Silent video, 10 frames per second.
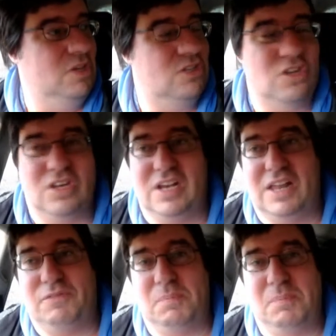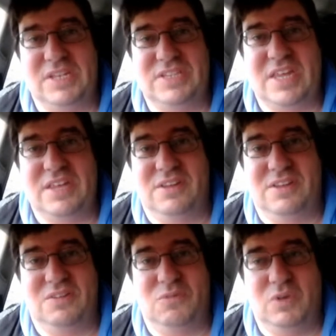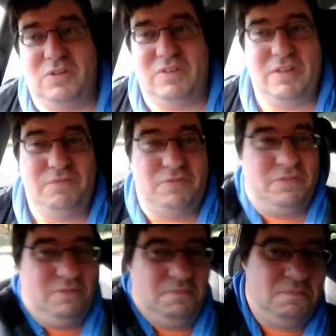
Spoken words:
is on an 11 meter wavelength,